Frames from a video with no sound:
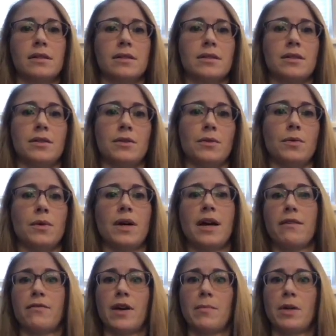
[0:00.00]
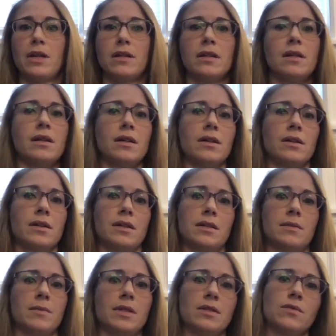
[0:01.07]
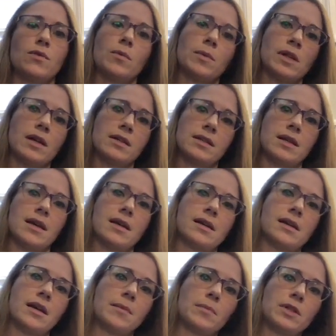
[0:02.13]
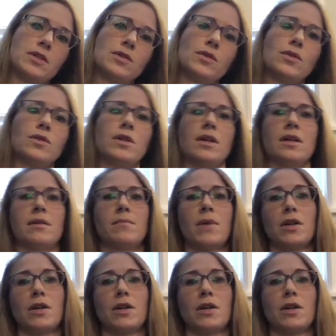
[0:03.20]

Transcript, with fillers: Two, FM it. This means normalize the amplitude and